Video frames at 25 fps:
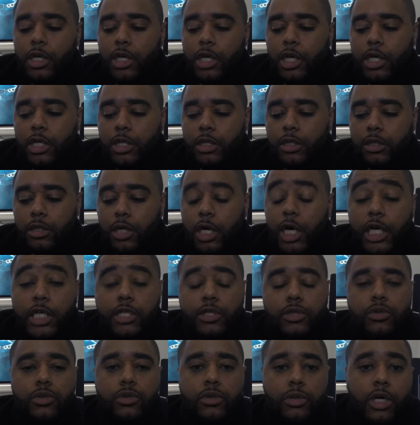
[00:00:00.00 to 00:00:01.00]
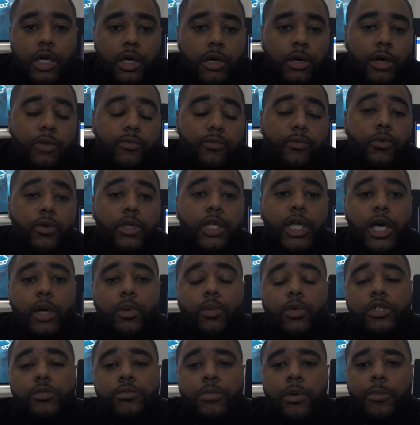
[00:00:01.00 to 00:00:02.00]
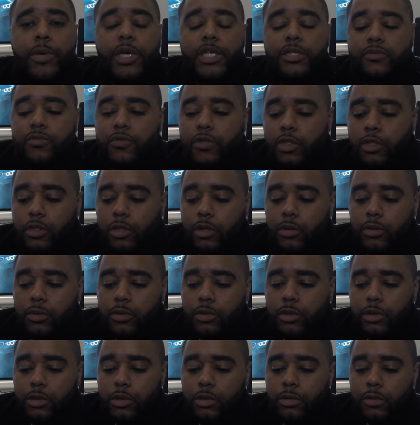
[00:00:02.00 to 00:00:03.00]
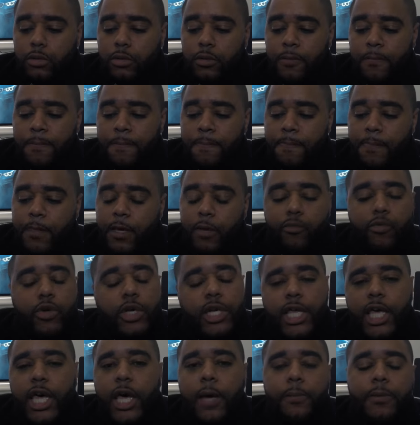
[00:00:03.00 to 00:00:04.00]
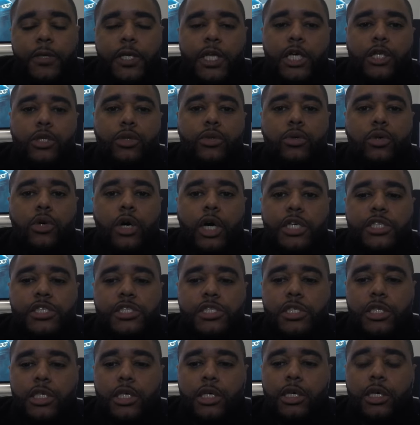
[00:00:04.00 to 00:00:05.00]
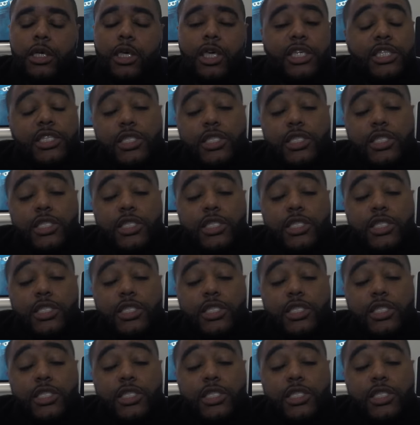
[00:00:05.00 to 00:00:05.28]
And I thought that it was my best video. So I'm really happy that you guys see it.